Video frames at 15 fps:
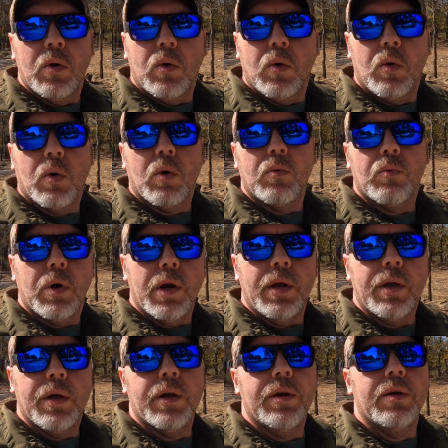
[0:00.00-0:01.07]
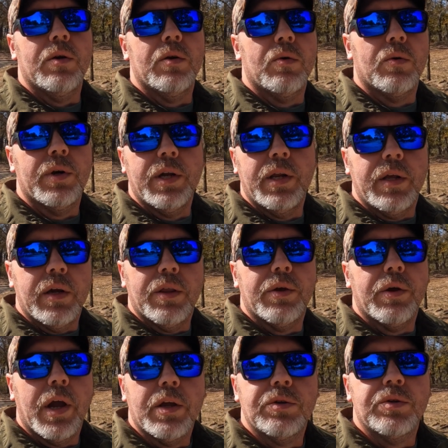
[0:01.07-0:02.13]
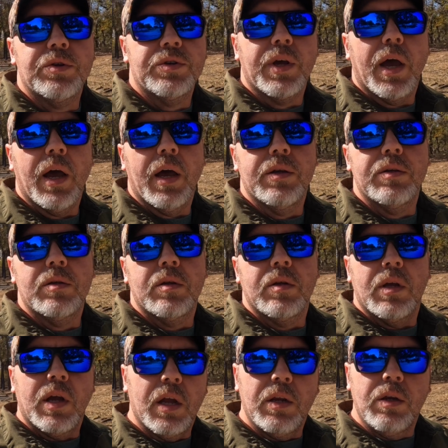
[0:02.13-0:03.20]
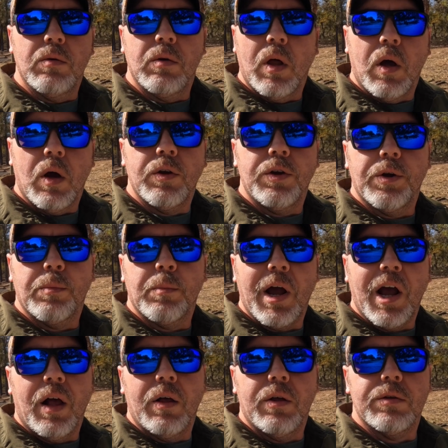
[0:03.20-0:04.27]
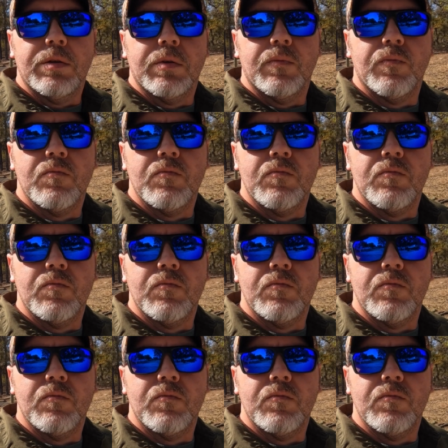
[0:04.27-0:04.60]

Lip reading: or run, or any other exercise, and you log your miles.